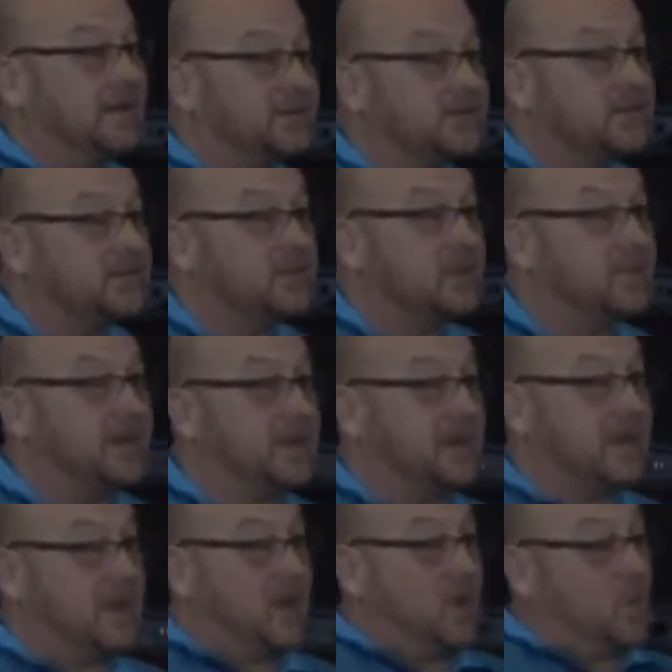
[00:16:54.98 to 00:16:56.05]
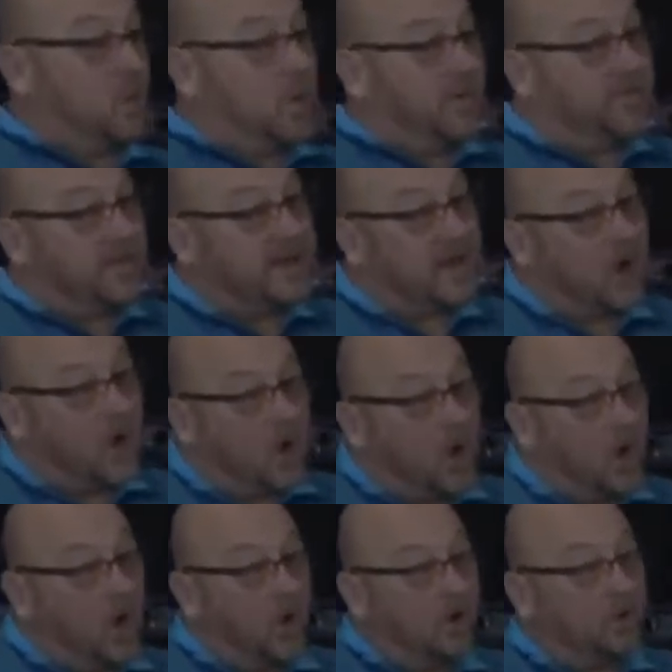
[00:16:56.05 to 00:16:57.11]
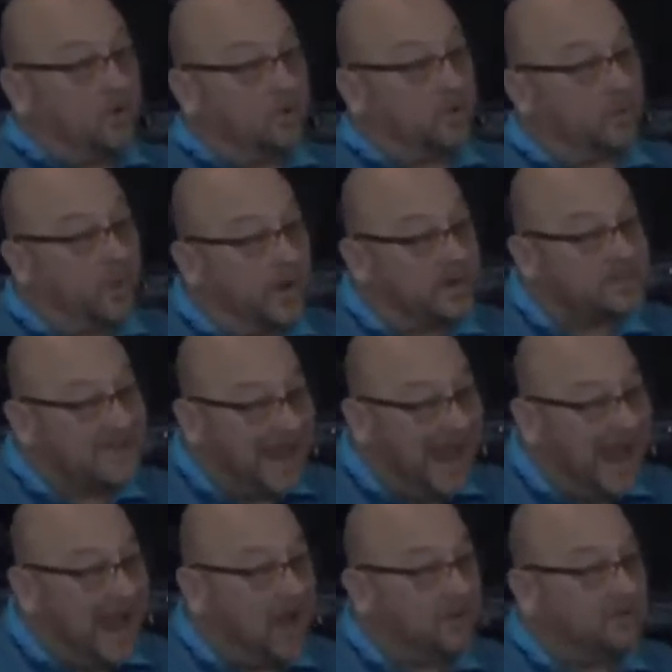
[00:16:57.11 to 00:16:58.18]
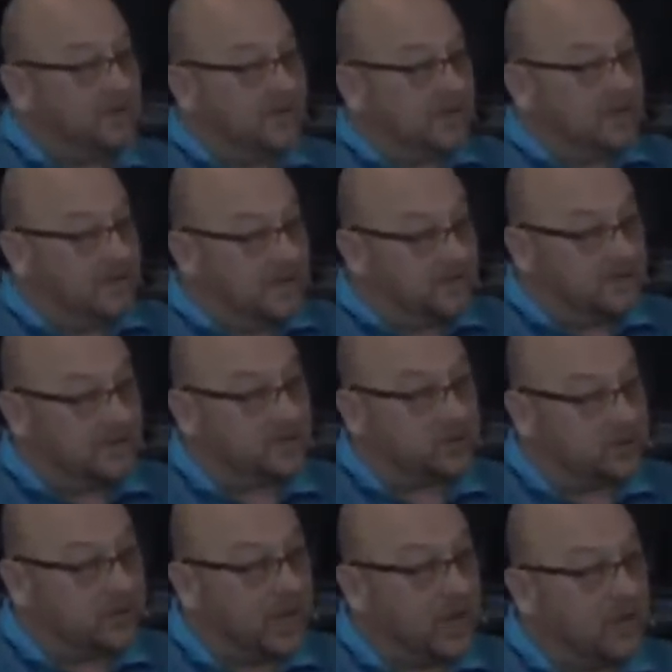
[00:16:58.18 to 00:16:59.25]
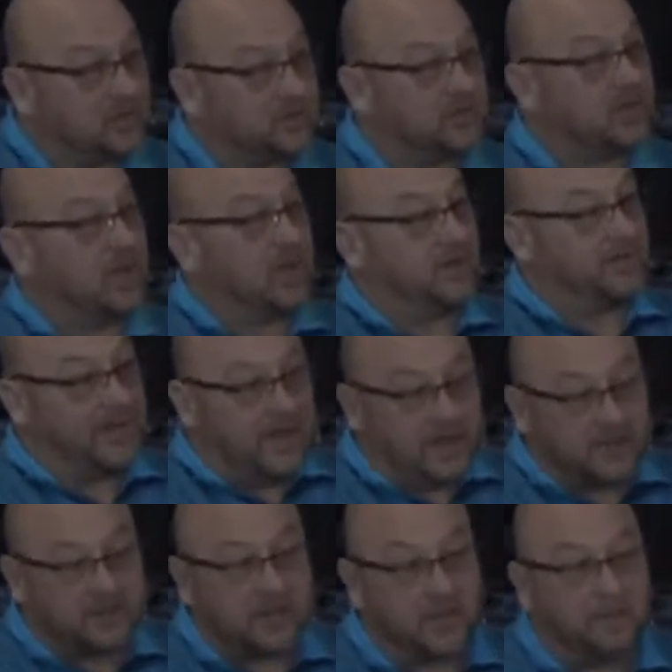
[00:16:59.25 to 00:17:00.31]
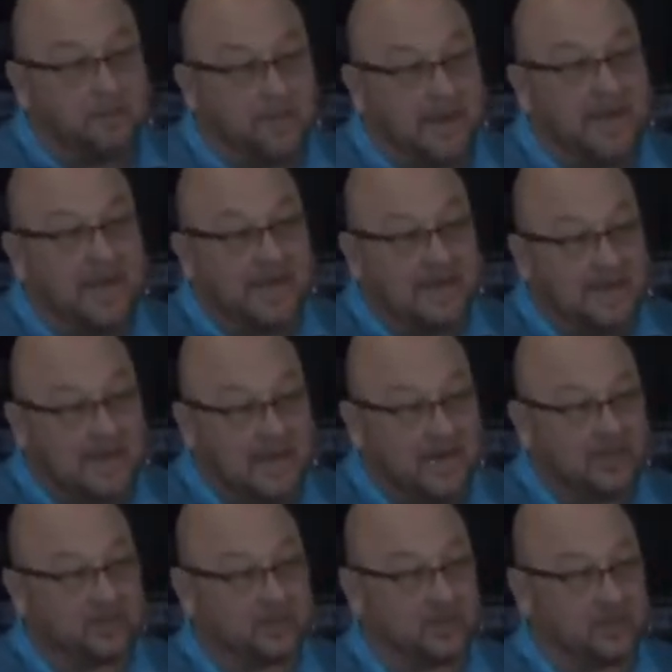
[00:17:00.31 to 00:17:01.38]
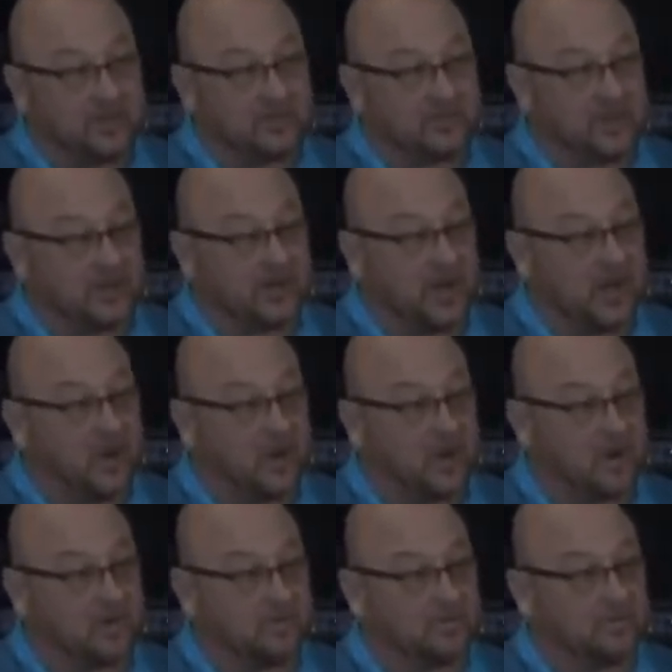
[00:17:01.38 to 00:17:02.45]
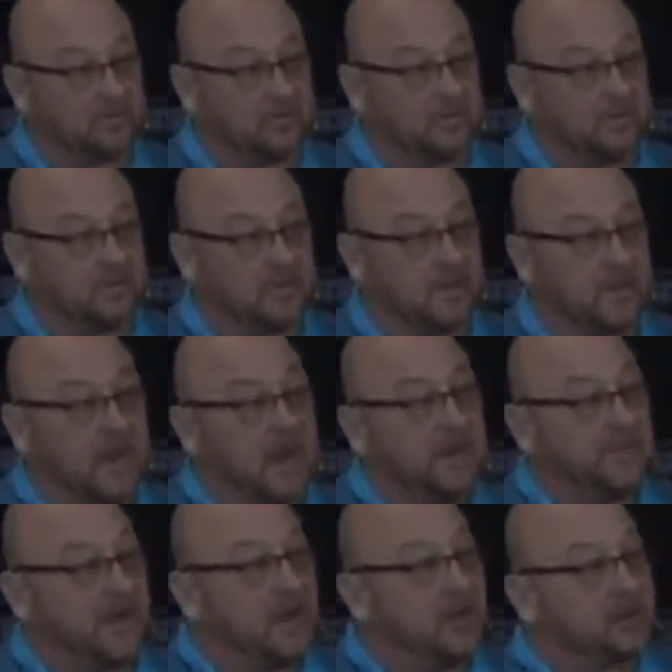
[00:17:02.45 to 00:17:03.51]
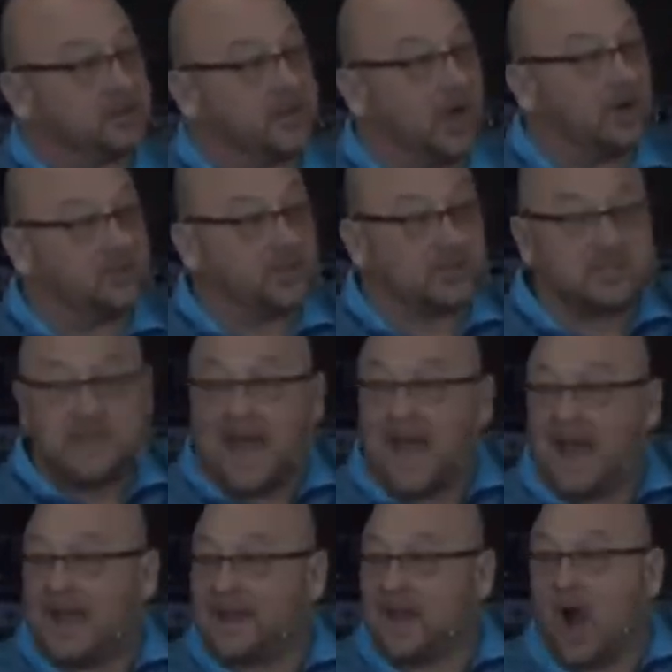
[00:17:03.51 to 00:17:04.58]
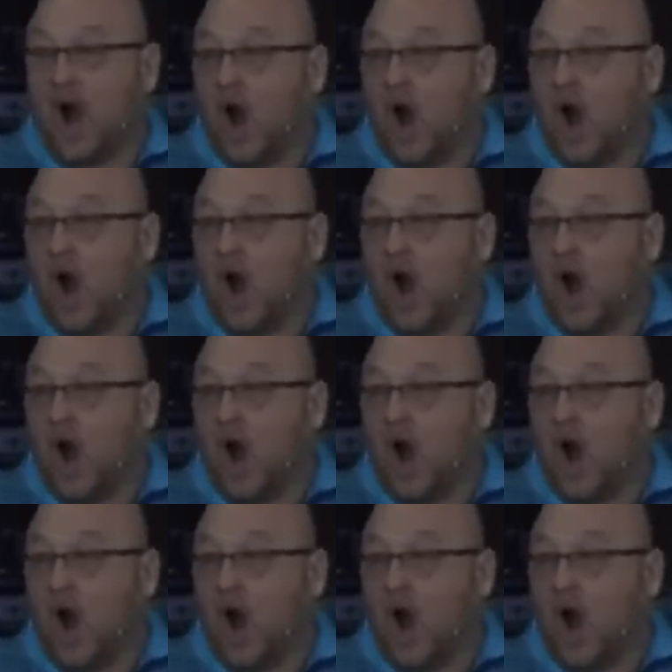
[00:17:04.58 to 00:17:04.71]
Listen to me. When the oil runs out in the church, there's a big issue that's going to go on. There are churches dying